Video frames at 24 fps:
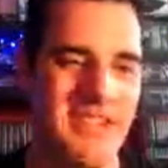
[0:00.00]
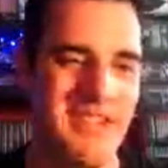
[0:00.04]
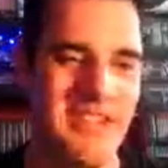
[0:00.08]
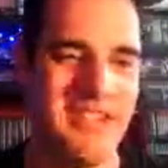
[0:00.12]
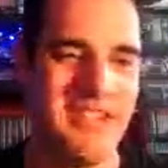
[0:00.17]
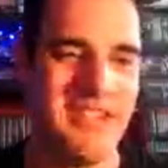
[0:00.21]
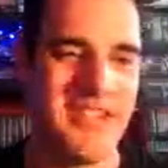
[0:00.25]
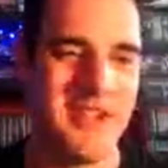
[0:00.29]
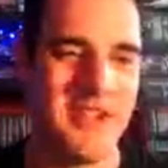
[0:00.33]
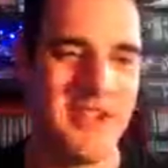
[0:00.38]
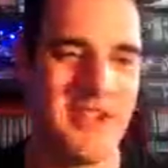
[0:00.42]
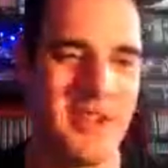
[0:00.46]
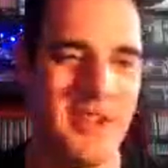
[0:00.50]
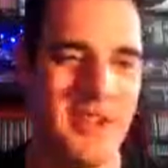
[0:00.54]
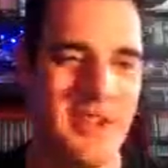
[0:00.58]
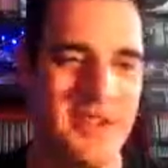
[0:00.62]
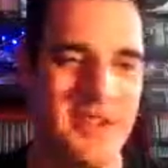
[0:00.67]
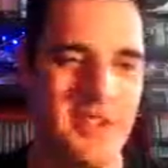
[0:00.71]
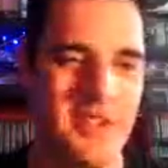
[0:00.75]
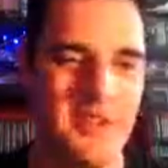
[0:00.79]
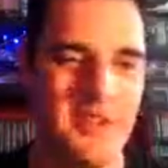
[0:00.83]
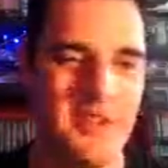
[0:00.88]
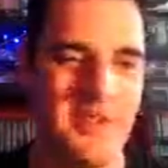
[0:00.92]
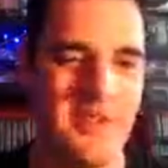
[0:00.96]
So
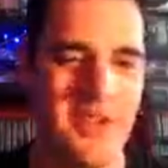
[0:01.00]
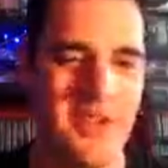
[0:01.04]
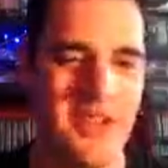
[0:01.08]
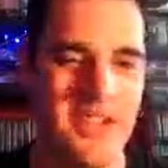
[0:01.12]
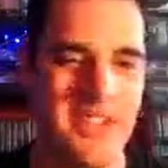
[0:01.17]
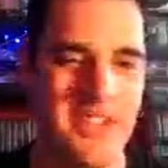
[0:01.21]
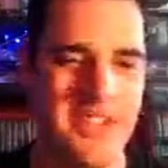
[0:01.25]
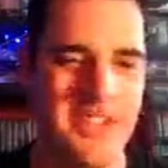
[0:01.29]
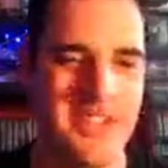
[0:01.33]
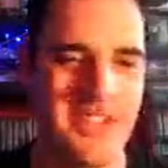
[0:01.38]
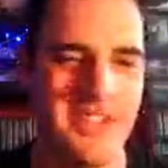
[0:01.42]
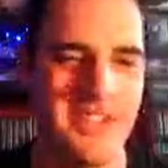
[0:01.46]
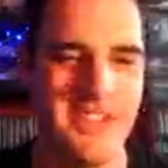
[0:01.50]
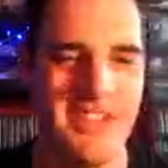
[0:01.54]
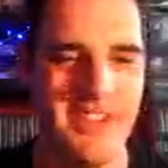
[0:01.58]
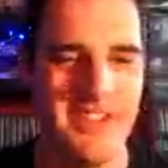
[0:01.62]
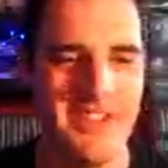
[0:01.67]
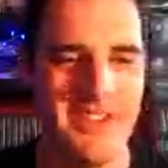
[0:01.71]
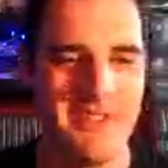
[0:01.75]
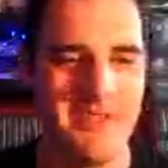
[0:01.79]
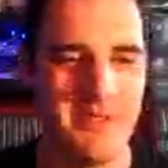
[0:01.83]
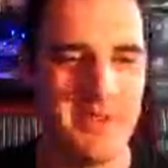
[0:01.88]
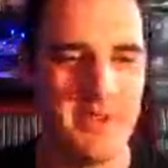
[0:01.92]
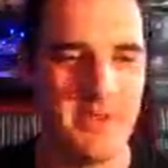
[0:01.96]
closing on first,
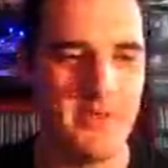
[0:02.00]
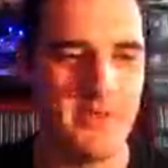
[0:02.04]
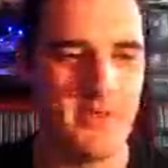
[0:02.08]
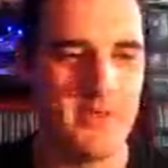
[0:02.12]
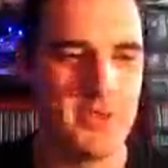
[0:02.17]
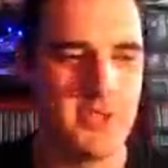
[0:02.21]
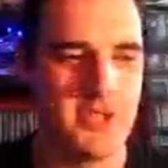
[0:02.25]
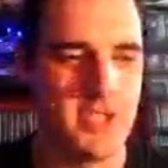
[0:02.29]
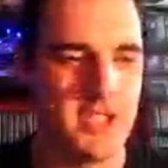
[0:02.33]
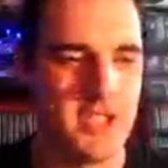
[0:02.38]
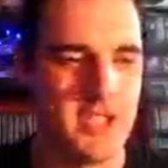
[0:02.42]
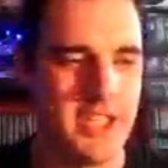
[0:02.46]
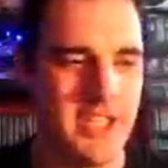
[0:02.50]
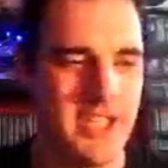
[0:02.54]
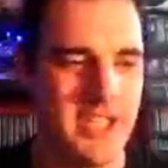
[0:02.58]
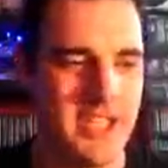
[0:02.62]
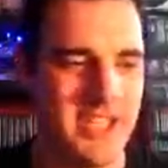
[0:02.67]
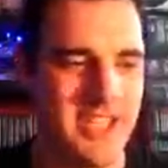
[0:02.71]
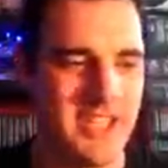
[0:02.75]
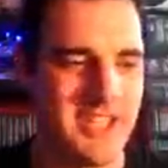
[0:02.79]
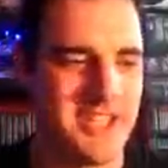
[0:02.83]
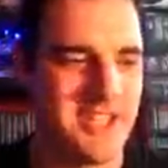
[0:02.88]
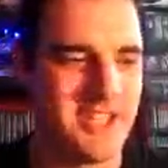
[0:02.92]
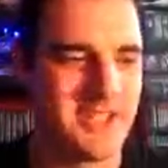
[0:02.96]
but unfortunately
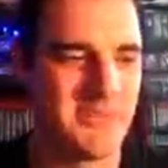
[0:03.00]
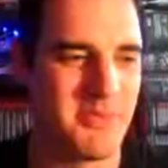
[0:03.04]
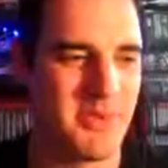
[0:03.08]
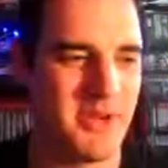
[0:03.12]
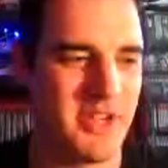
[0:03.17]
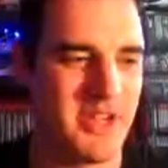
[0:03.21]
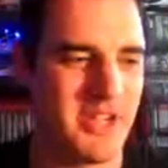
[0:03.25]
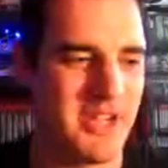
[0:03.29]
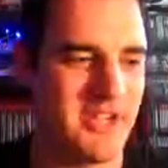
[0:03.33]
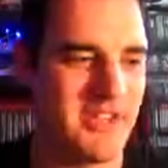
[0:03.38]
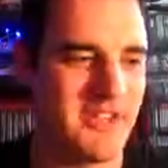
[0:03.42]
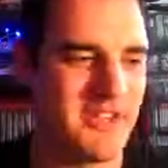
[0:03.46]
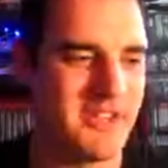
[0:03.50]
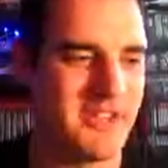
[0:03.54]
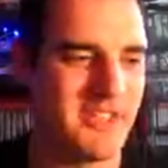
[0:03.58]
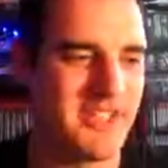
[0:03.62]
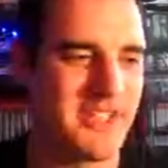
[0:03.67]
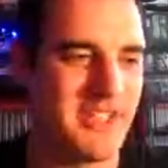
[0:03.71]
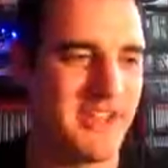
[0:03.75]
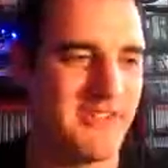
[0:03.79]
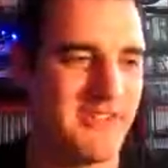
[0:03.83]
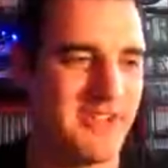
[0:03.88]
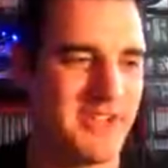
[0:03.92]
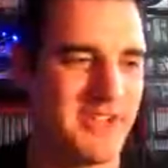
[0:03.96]
despite
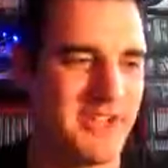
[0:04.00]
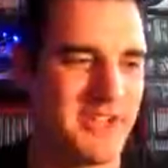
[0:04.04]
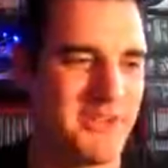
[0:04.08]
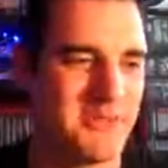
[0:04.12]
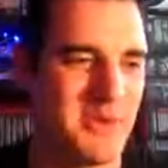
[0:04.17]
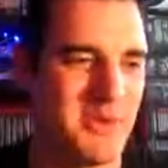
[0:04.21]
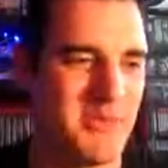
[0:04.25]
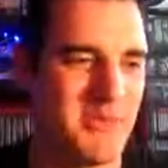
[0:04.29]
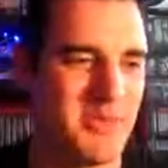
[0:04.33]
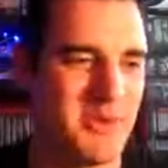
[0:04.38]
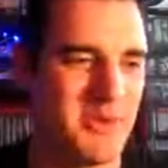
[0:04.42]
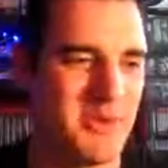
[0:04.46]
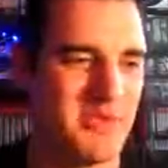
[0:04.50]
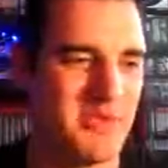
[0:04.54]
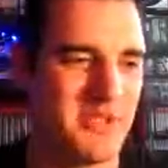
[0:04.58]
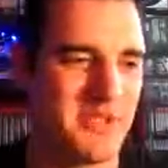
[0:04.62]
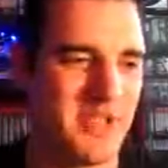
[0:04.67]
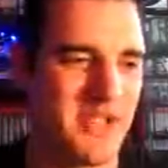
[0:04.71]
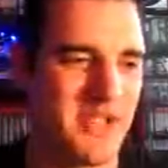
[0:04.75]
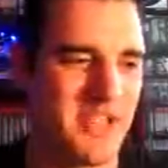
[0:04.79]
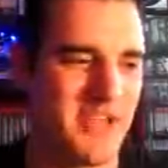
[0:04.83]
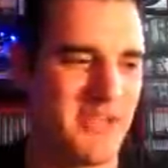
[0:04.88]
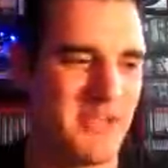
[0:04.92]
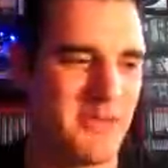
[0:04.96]
saving a little bit of boost
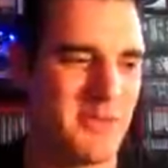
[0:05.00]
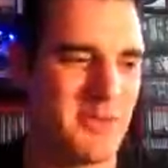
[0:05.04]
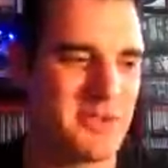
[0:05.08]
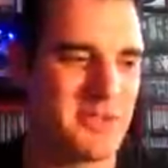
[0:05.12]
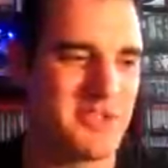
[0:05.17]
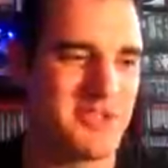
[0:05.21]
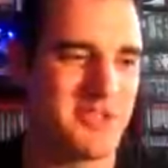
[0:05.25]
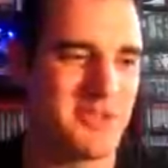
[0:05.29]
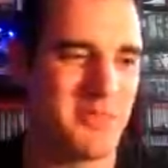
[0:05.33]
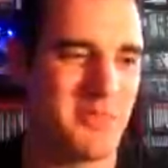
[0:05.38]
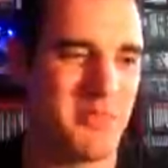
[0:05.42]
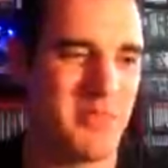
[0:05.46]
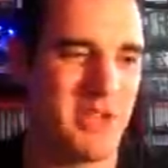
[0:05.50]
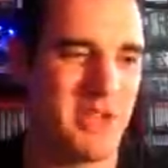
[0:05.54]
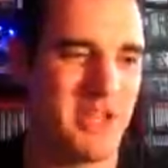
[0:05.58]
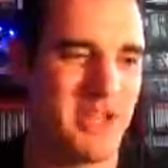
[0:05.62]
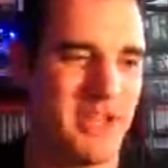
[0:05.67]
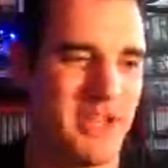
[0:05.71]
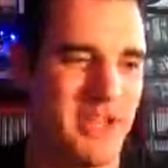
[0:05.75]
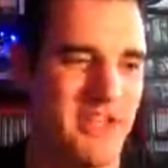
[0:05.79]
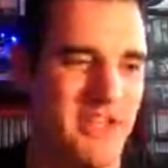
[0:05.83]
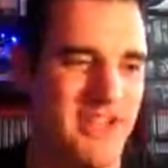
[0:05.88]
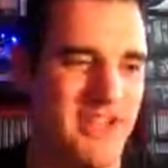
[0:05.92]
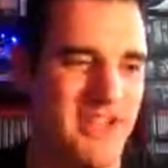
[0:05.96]
there, it wasn't to
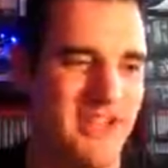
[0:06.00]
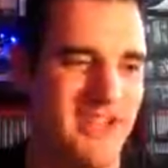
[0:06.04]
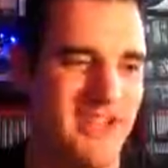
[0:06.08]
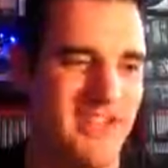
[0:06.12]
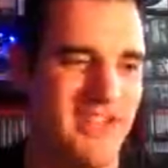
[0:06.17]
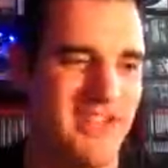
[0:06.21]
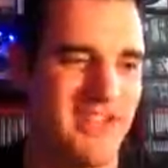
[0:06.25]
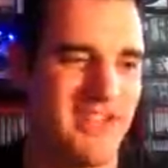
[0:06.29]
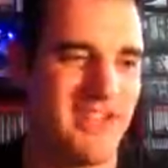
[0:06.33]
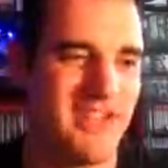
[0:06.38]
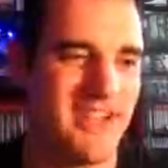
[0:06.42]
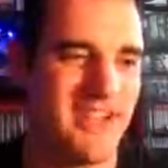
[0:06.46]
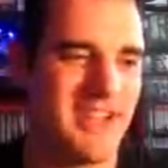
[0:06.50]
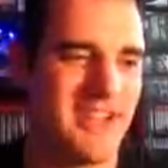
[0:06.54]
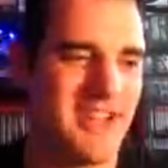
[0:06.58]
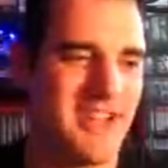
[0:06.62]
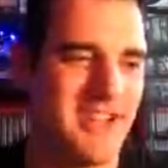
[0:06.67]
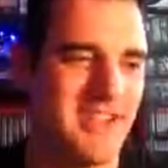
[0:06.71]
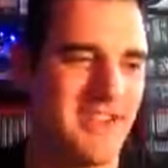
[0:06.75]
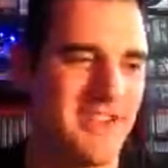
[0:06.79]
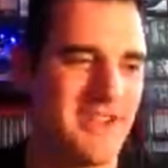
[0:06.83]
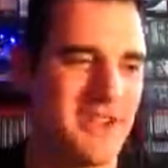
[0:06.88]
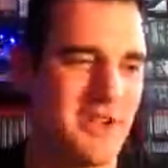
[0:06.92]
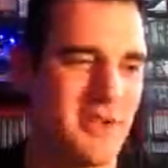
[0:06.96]
be, and
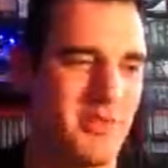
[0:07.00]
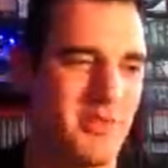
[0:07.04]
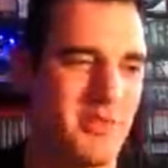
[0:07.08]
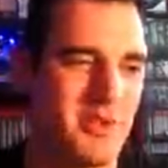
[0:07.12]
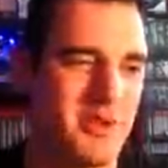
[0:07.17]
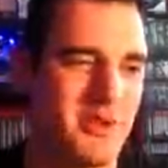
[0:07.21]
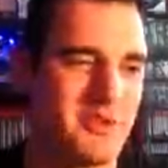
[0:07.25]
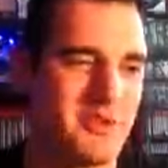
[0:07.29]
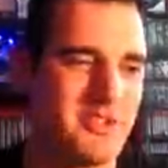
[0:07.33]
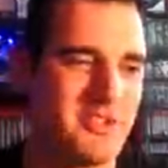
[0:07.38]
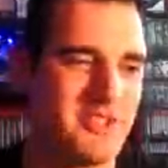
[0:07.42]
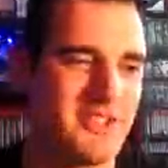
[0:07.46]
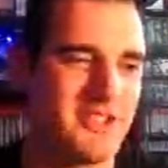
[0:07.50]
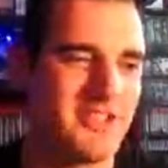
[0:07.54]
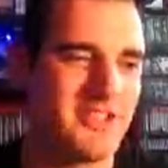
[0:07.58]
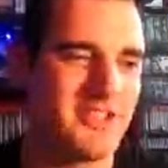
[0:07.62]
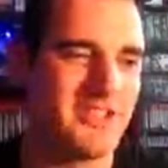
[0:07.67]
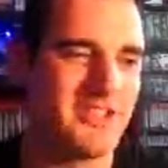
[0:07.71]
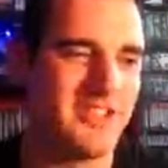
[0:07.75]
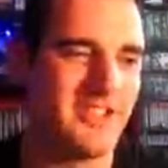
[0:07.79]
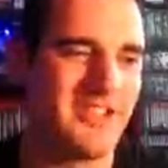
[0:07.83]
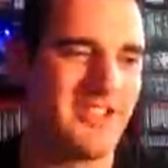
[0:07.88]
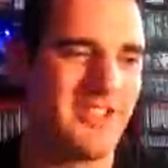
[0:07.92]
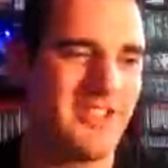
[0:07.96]
another little boost.
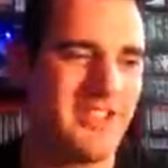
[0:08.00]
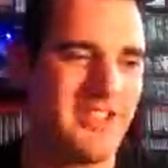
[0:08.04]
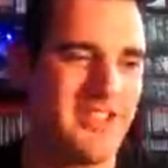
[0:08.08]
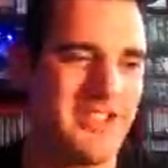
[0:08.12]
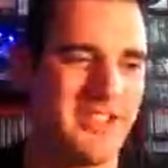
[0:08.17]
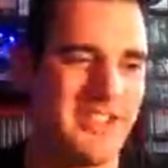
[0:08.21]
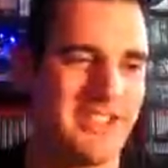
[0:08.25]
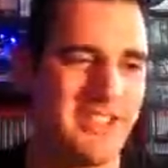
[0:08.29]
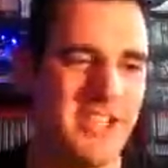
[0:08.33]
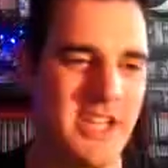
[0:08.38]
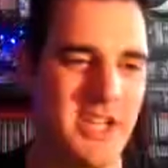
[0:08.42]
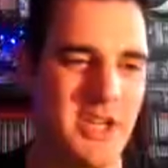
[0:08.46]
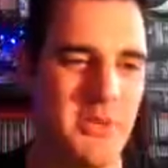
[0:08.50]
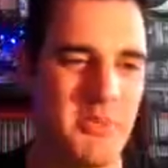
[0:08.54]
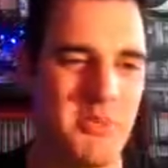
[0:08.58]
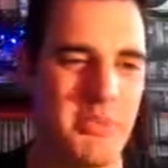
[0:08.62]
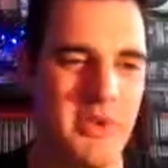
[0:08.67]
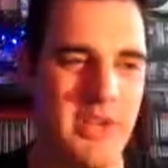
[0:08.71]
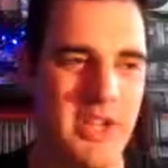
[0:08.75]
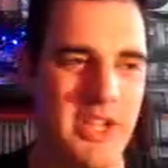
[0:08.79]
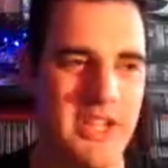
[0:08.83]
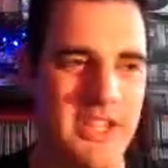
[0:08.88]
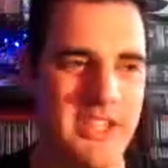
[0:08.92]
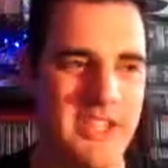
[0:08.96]
Second
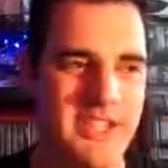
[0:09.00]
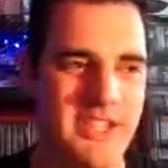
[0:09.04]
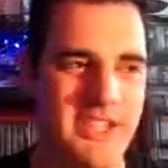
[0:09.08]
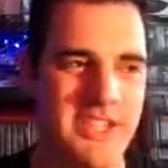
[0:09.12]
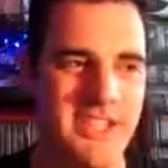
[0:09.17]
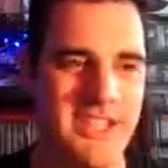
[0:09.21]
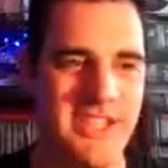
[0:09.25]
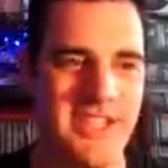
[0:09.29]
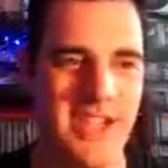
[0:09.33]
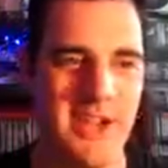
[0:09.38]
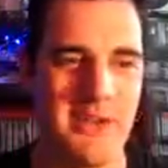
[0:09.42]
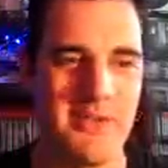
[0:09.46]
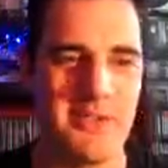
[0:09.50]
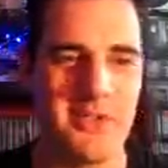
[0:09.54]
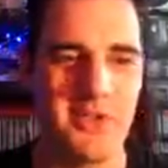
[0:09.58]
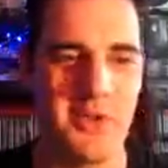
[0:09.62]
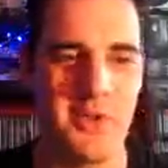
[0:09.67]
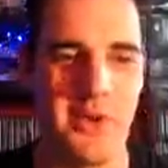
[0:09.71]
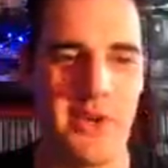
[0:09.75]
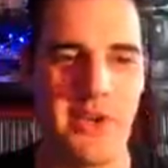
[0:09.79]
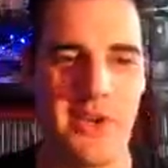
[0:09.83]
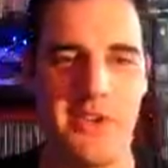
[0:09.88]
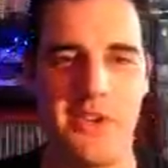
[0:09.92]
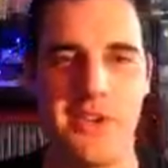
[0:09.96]
place. That was a
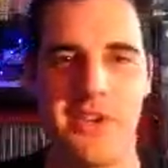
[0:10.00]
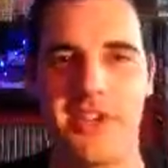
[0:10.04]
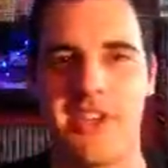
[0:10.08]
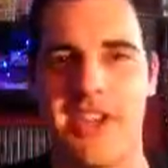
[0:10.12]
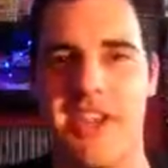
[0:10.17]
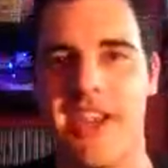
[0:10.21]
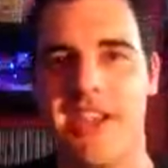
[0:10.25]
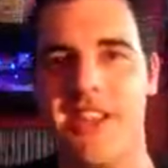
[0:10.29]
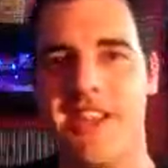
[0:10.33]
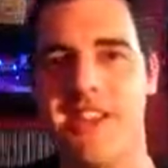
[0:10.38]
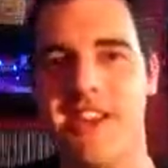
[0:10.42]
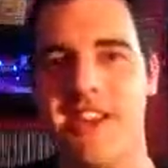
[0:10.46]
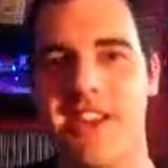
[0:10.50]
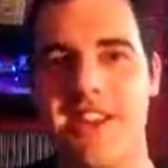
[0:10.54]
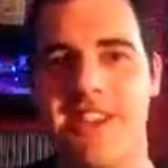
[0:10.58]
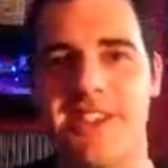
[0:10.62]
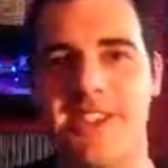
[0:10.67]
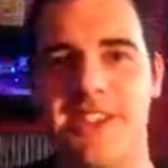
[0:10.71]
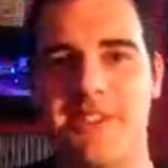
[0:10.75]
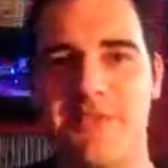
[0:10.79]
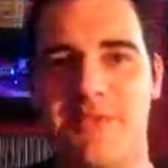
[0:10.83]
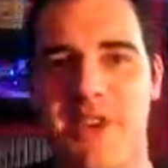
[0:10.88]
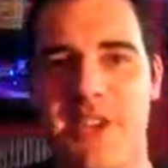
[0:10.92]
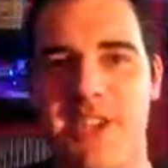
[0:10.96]
quick look at the
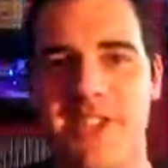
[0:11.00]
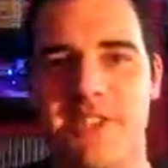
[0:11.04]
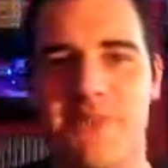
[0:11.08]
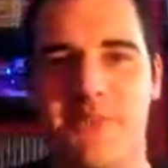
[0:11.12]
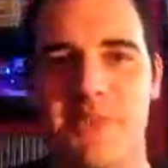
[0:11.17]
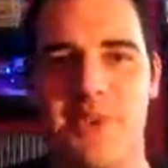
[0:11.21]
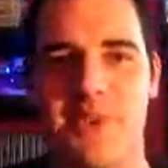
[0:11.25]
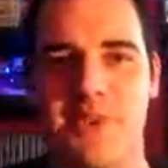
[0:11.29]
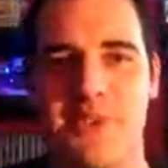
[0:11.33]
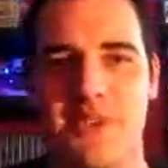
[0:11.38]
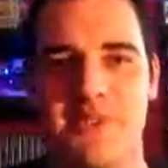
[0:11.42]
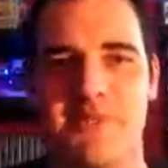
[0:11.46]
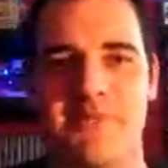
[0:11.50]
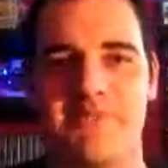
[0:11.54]
classic race mode.